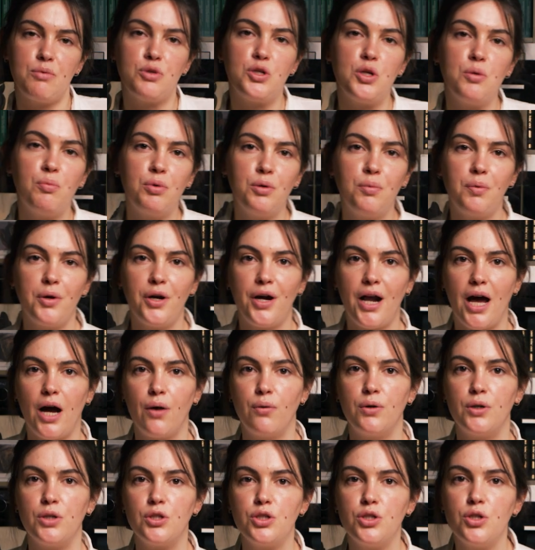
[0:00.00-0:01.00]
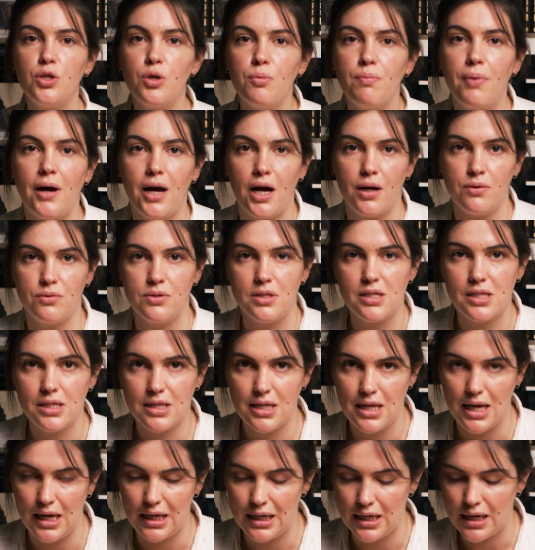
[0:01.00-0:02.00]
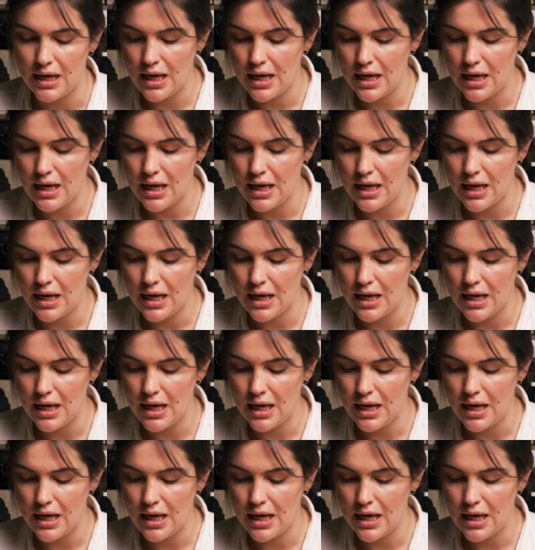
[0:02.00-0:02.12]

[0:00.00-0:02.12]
to prepare our 2 pounds tin.